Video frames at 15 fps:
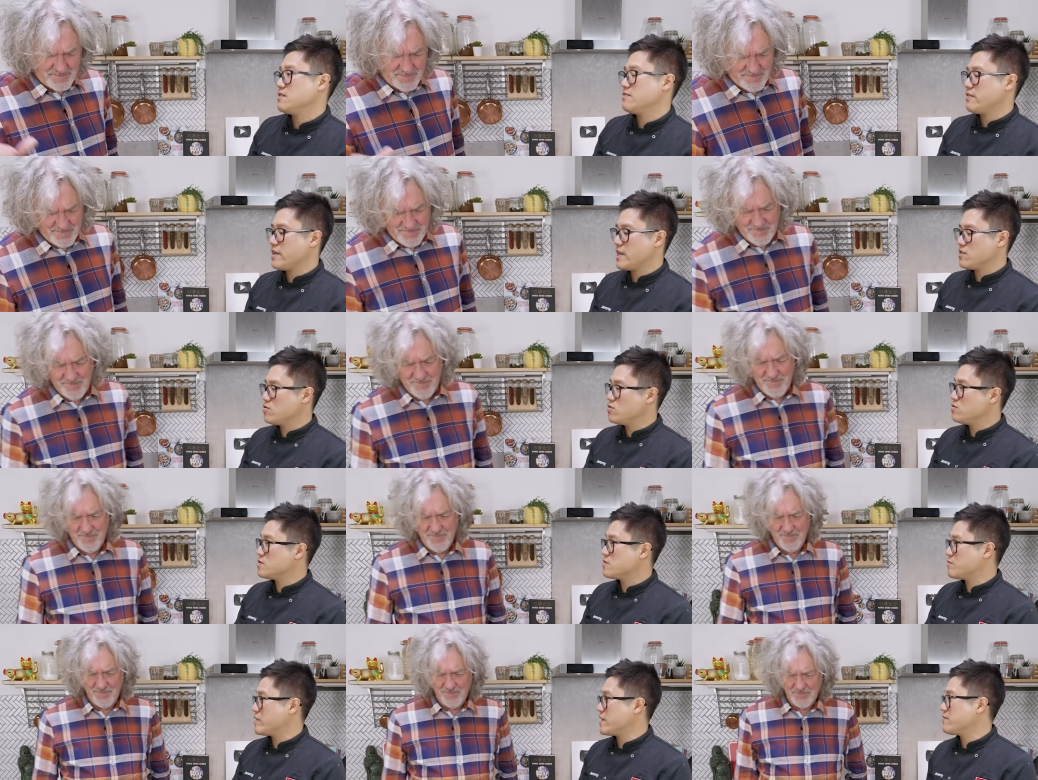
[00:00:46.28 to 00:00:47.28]
Speaker 1: you had noodles
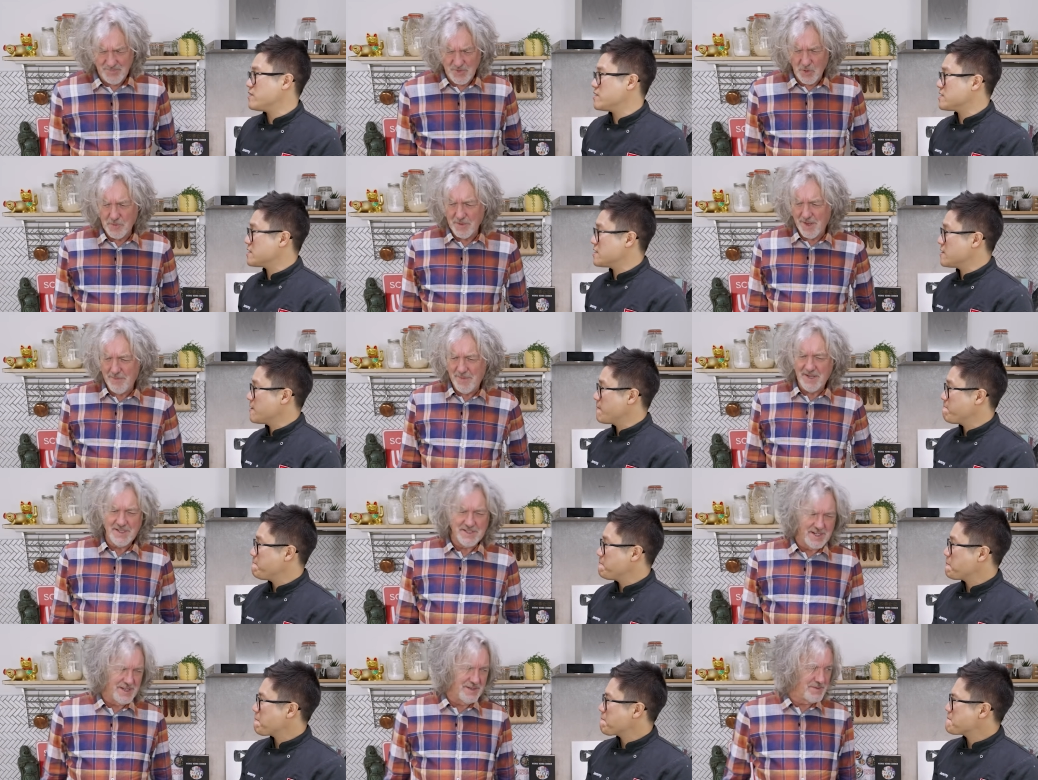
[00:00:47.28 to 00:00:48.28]
for breakfast? Oh
Speaker 2: yeah, many
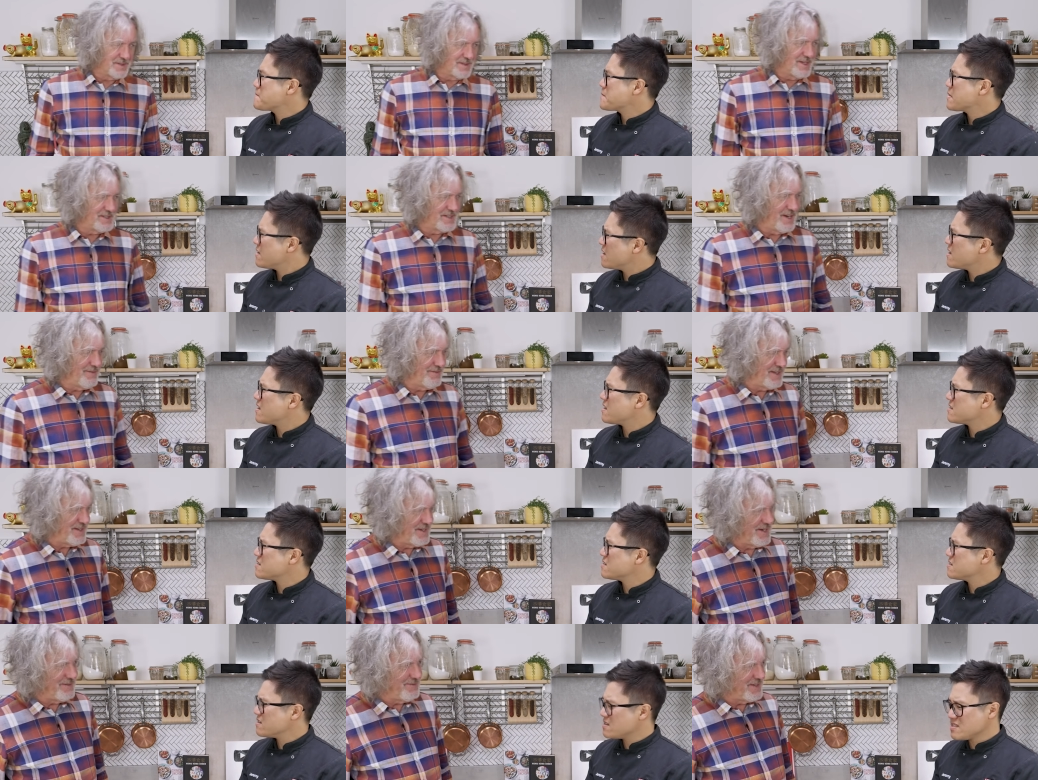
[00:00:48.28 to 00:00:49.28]
times. Yes, love it,
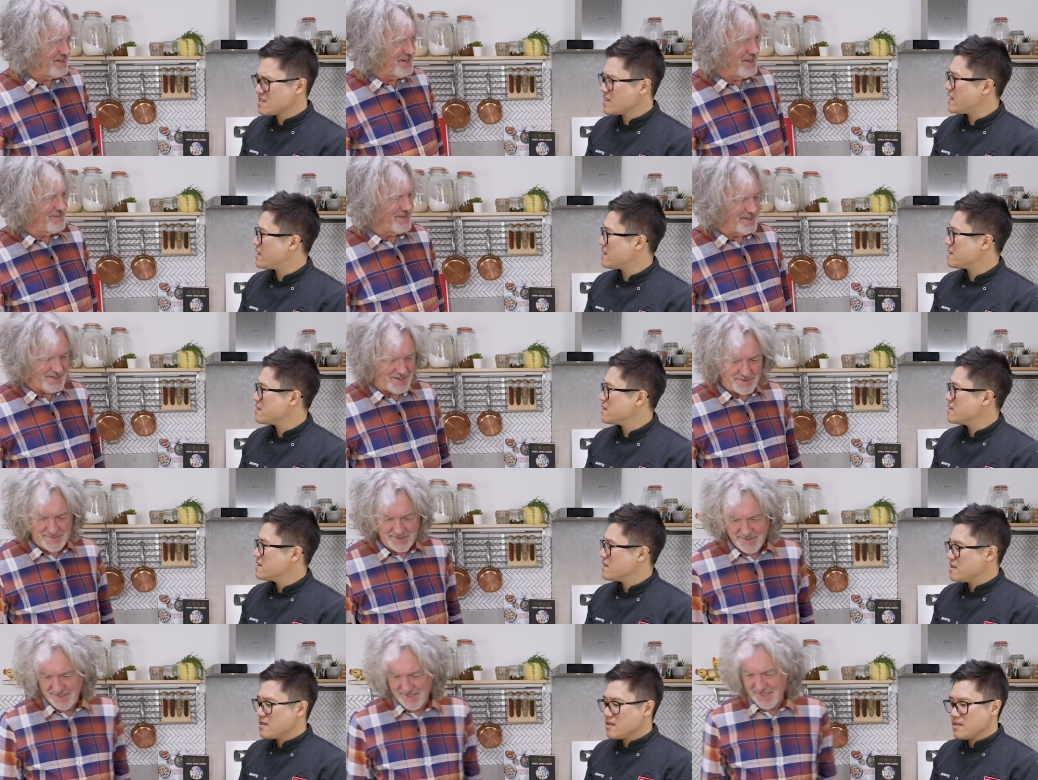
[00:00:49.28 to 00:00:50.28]
love Good, it, love it? it, love
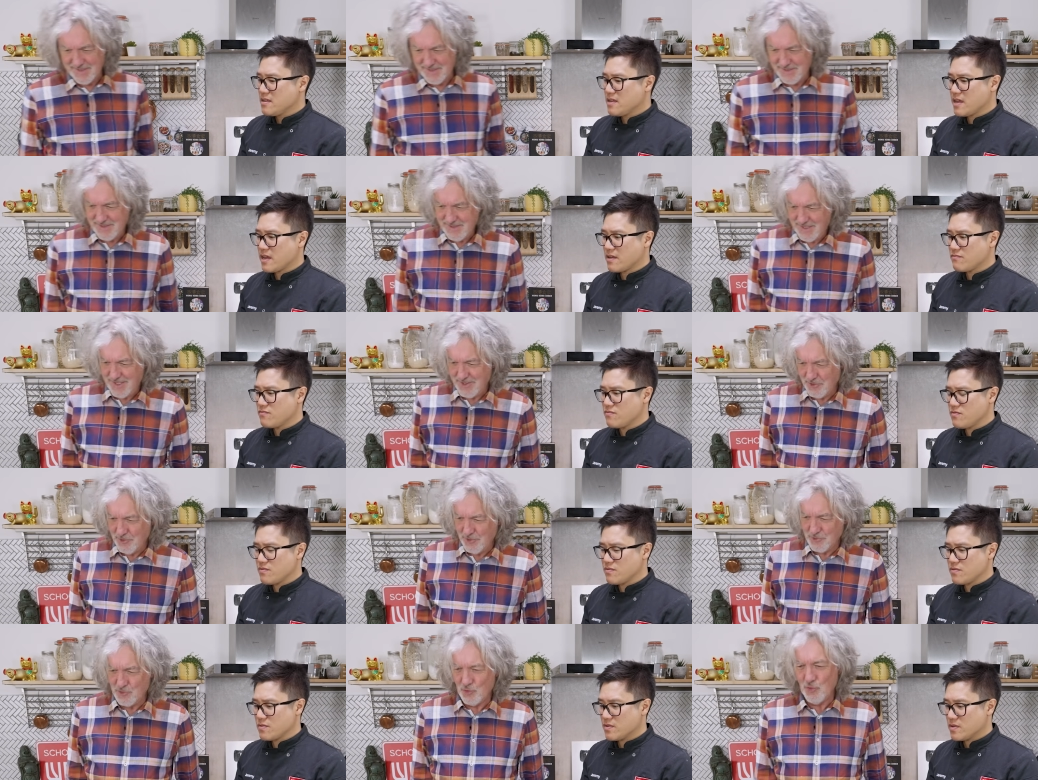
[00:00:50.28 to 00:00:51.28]
it. Yes, yeah. I like mm-hmm.
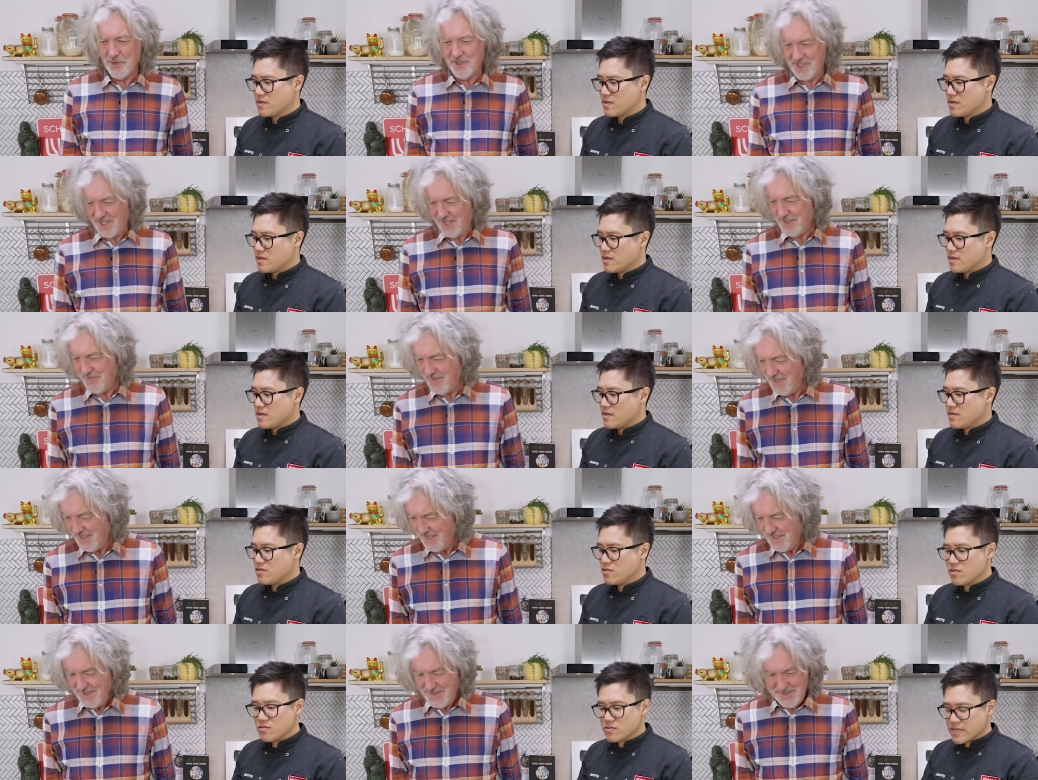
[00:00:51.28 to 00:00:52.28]
noodles all the time.
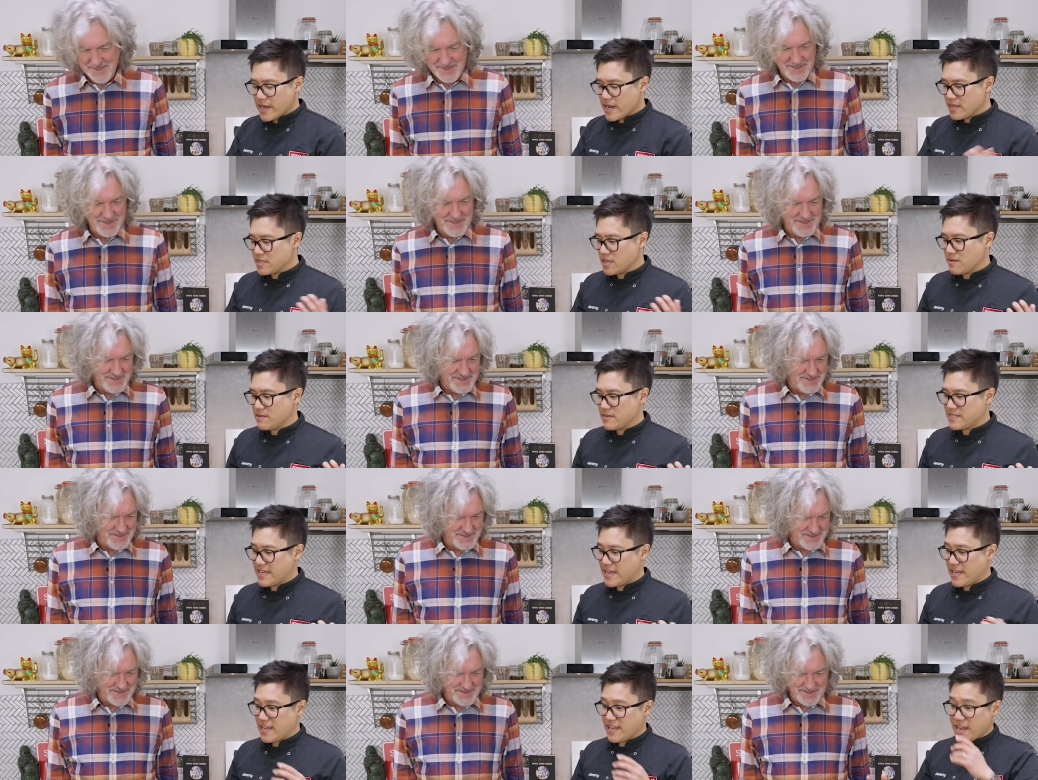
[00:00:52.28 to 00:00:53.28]
Speaker 1: Noodles any time of the
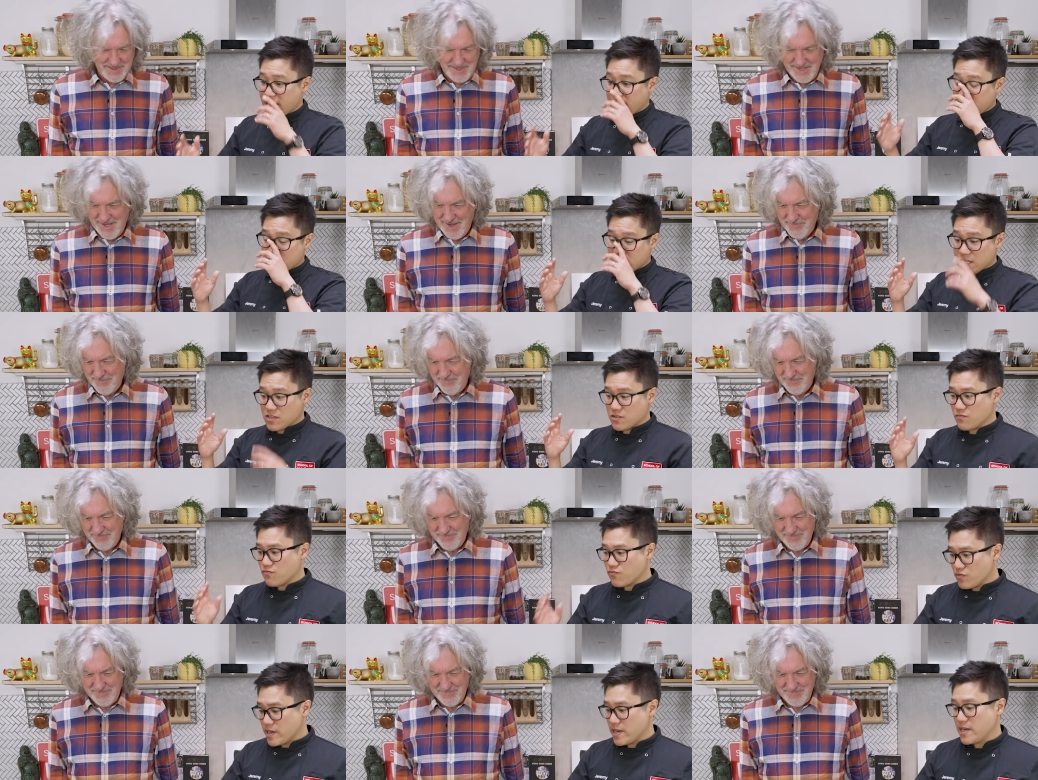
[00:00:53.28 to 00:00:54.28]
day, and this is
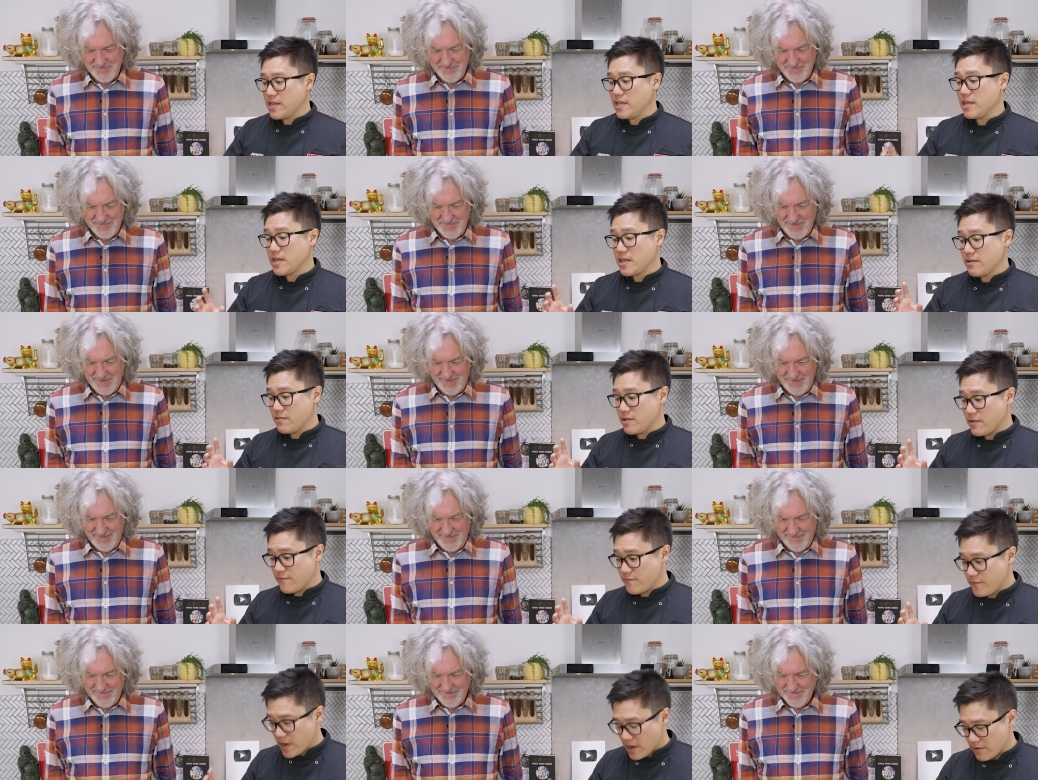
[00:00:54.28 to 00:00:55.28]
really
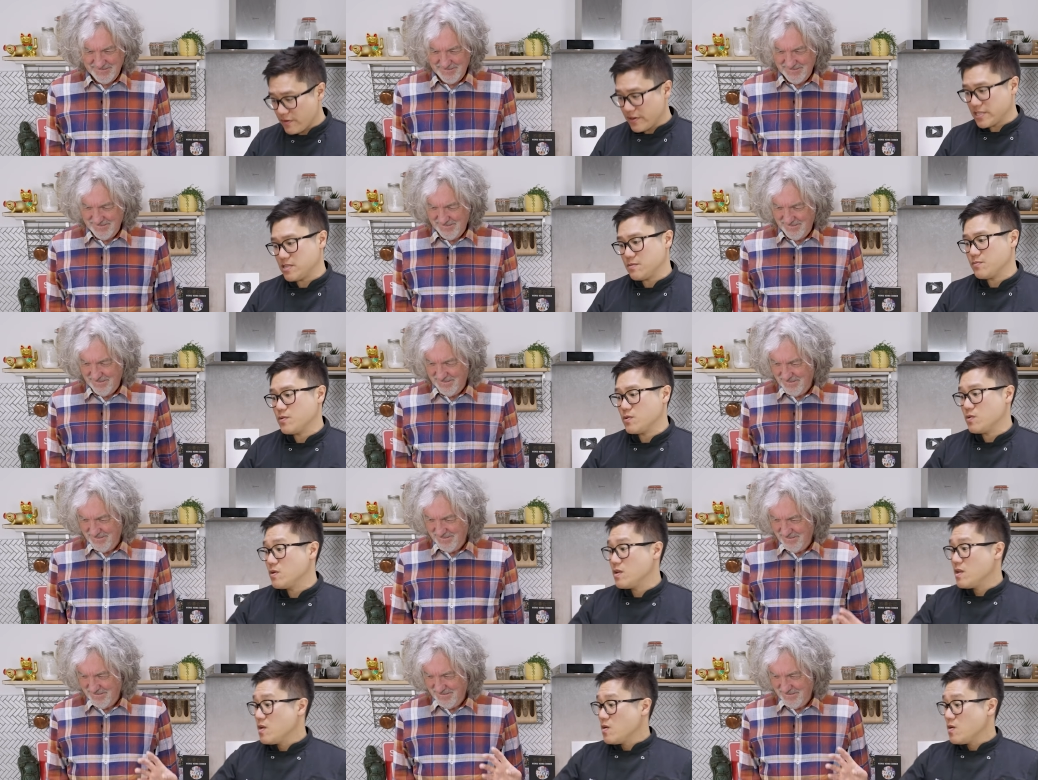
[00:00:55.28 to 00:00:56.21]
very, very simple.